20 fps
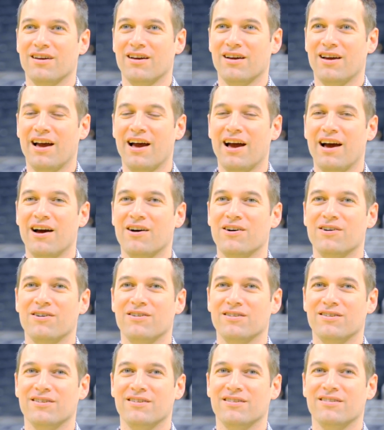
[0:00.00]

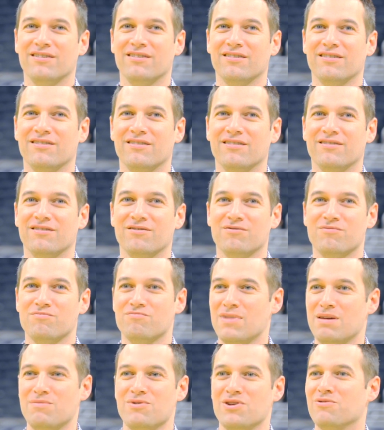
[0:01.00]
how
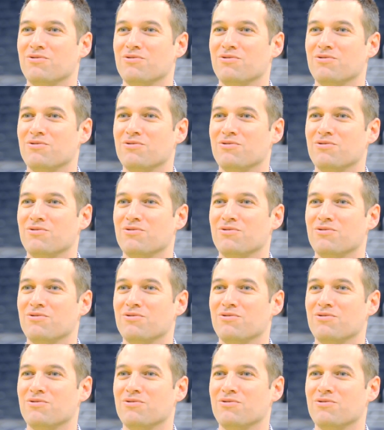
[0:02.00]
maybe